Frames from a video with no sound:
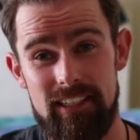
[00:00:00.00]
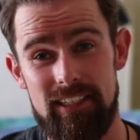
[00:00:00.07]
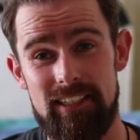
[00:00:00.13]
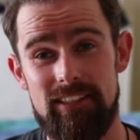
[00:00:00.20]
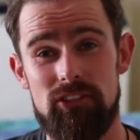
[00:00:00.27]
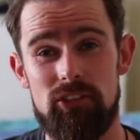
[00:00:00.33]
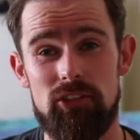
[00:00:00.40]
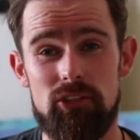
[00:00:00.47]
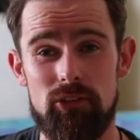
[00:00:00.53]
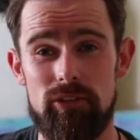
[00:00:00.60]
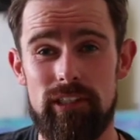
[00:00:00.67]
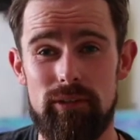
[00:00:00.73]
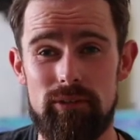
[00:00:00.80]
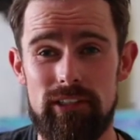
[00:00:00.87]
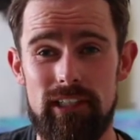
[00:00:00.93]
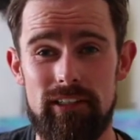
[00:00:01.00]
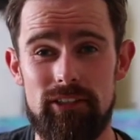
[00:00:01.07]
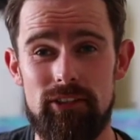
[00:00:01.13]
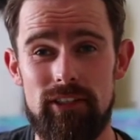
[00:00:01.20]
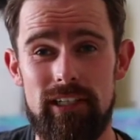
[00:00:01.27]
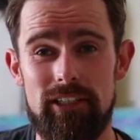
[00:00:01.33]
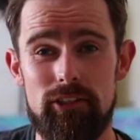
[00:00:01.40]
And that's the story I was telling
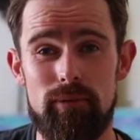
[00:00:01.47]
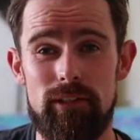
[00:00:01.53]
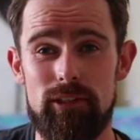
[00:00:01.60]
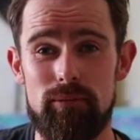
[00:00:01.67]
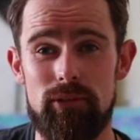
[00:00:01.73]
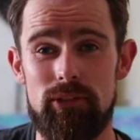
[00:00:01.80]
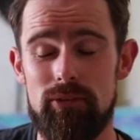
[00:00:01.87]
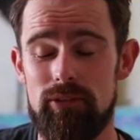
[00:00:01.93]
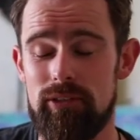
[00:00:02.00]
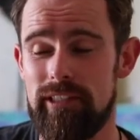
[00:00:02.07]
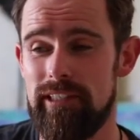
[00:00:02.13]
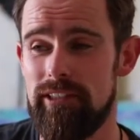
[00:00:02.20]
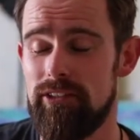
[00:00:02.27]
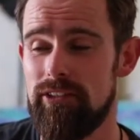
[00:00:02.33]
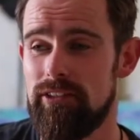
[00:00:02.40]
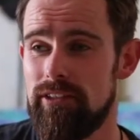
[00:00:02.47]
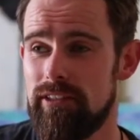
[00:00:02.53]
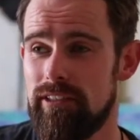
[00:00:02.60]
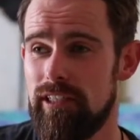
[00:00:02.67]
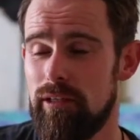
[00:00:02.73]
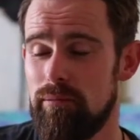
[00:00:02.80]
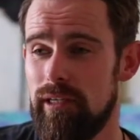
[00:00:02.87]
you guys about the Basotho kids
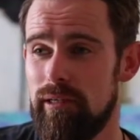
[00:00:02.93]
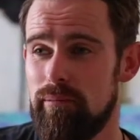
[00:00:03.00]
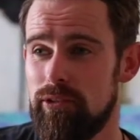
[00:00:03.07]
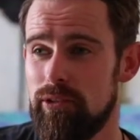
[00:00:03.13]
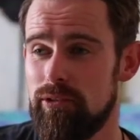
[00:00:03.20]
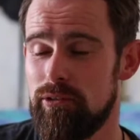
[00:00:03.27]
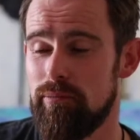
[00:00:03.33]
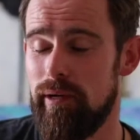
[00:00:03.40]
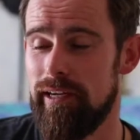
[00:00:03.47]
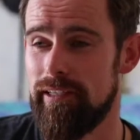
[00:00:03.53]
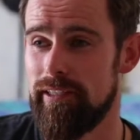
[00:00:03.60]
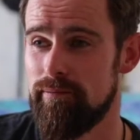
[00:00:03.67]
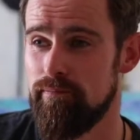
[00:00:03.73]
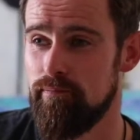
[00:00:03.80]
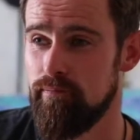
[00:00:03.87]
a couple of episodes back.